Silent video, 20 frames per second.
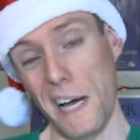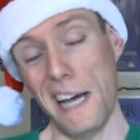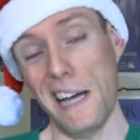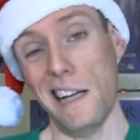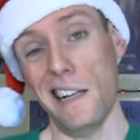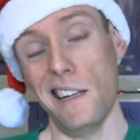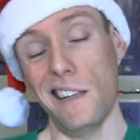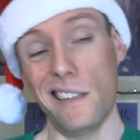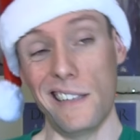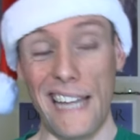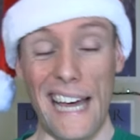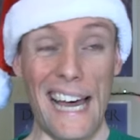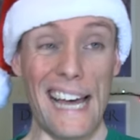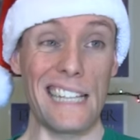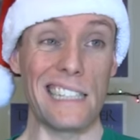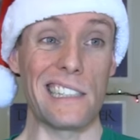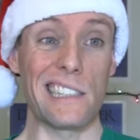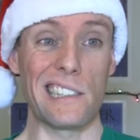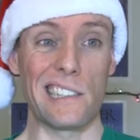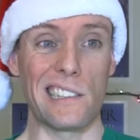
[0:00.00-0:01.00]
Well,
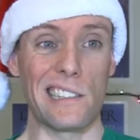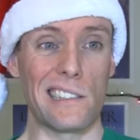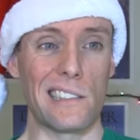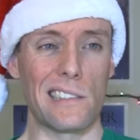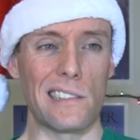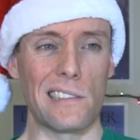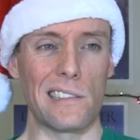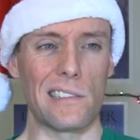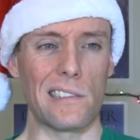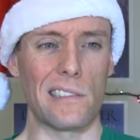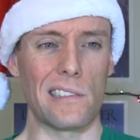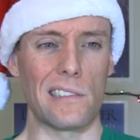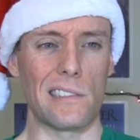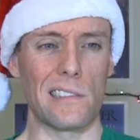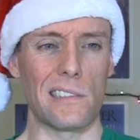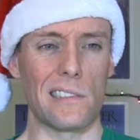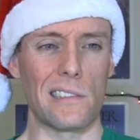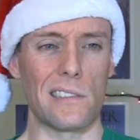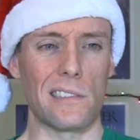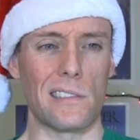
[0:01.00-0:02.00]
that's...
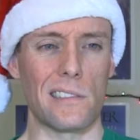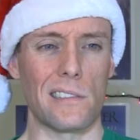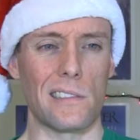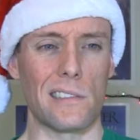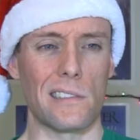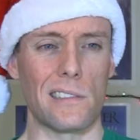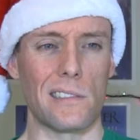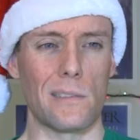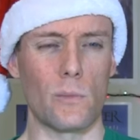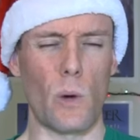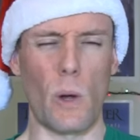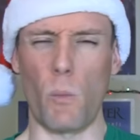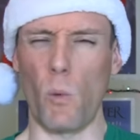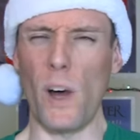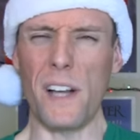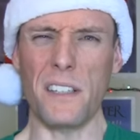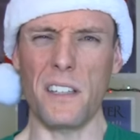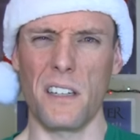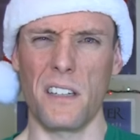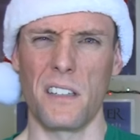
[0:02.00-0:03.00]
Wait,
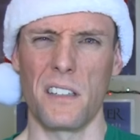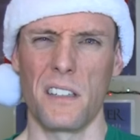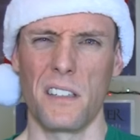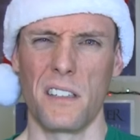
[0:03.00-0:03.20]
what?